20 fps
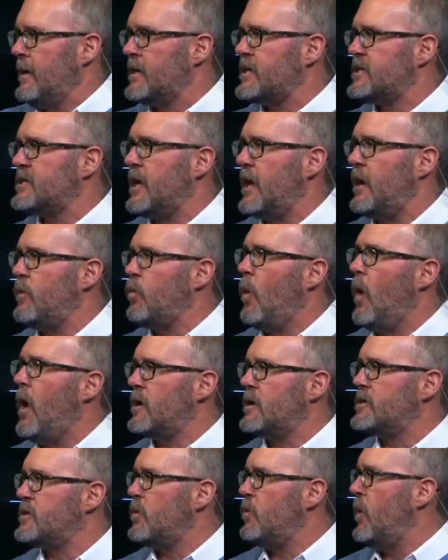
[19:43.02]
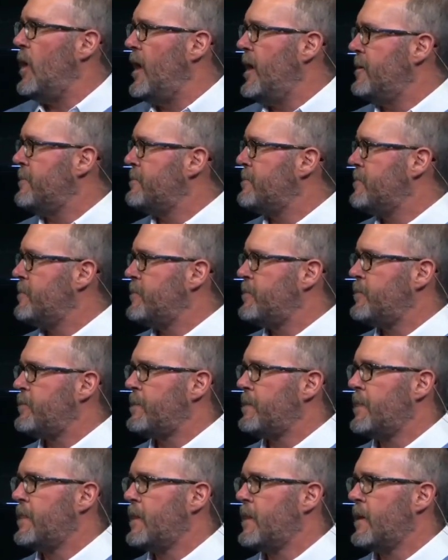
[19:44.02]
The son walks away.
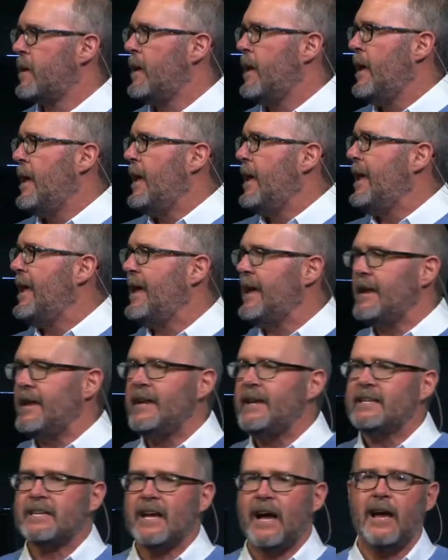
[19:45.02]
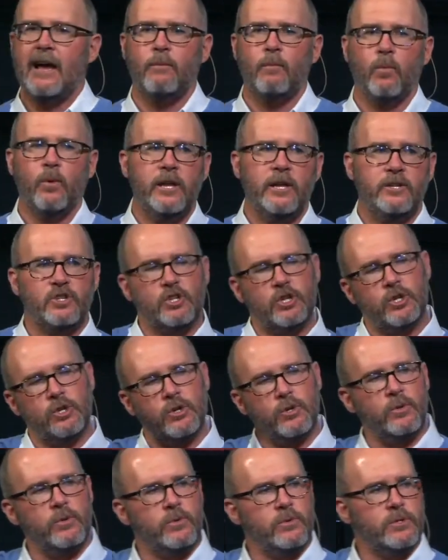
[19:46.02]
Anytime we
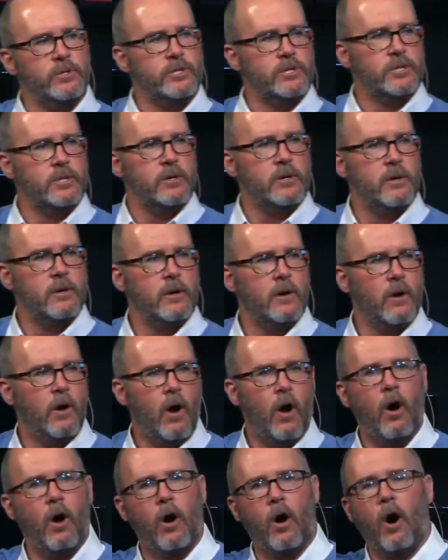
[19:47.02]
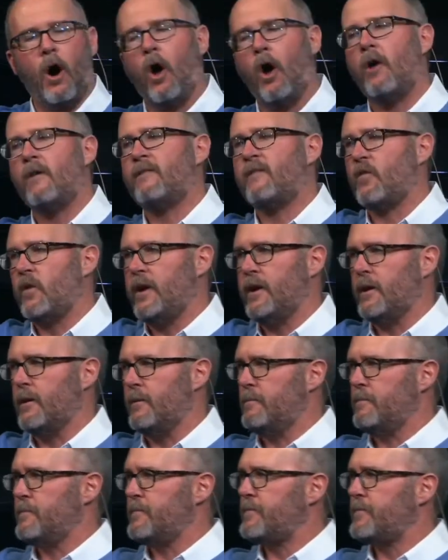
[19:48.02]
choose our
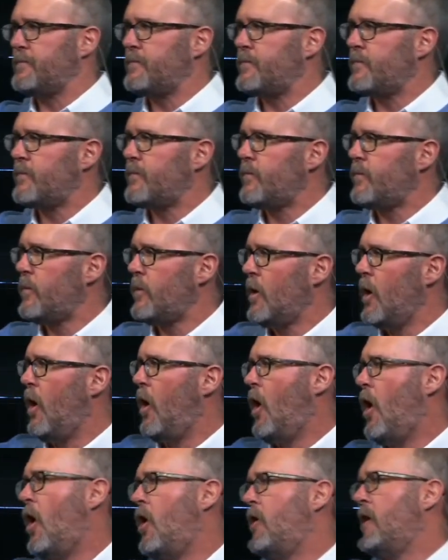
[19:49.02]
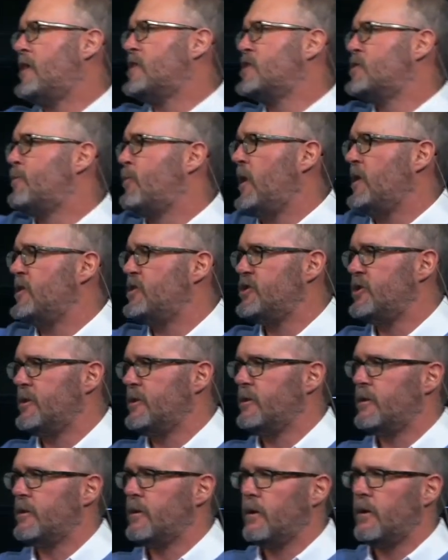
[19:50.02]
freedom, our
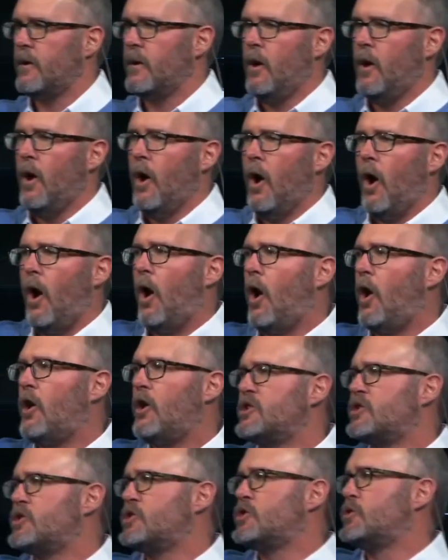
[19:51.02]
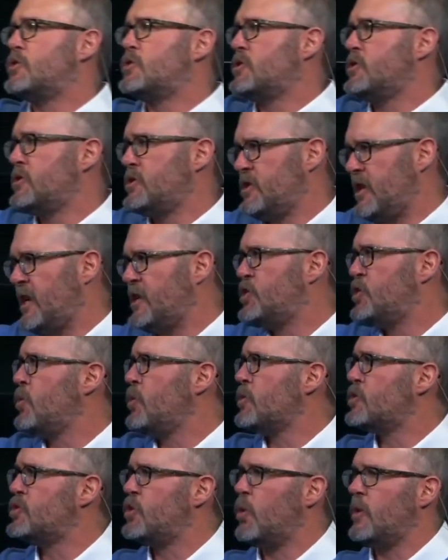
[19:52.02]
expression, our
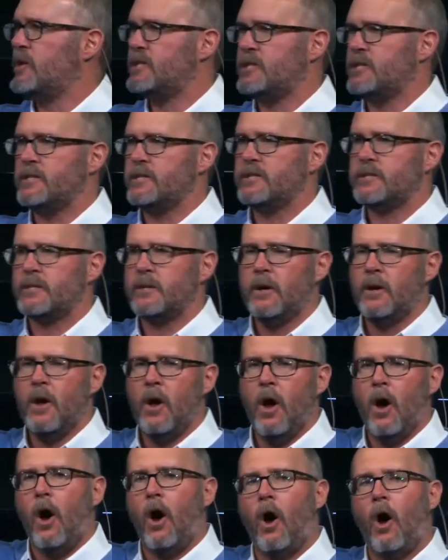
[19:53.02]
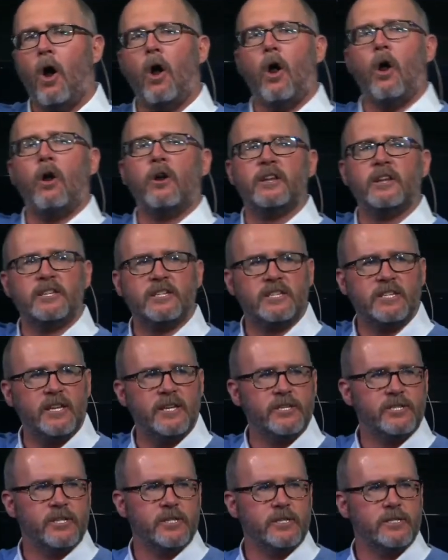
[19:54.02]
sexual choices, our
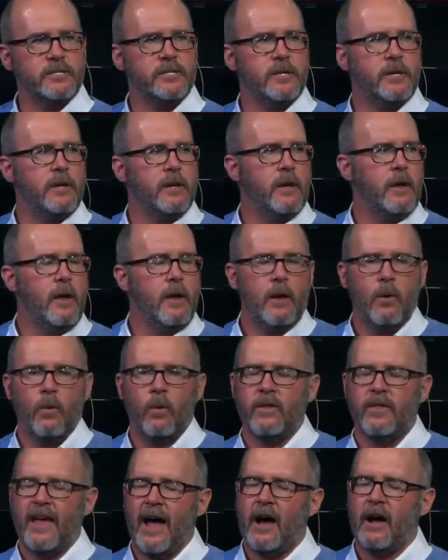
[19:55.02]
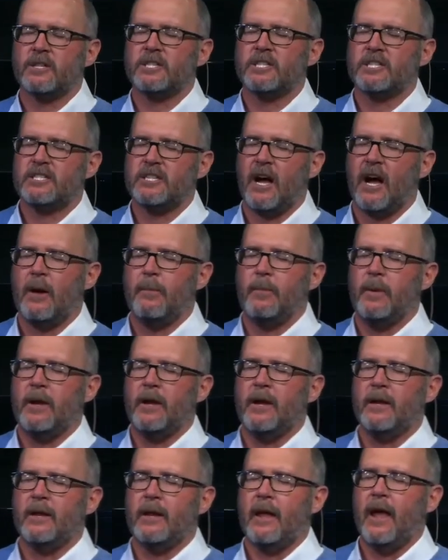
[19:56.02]
decisions, without
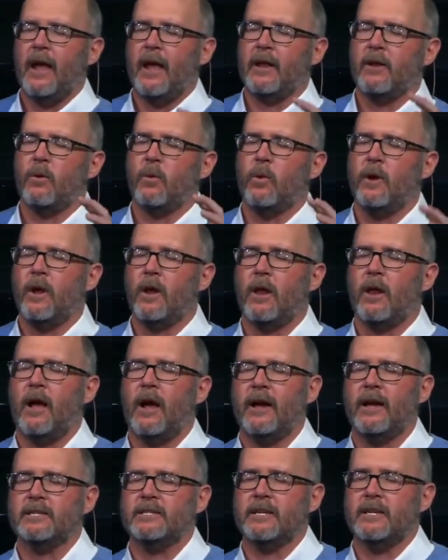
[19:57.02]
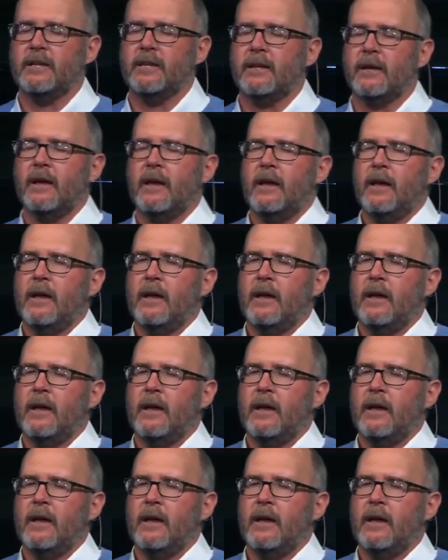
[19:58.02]
stopping and realizing,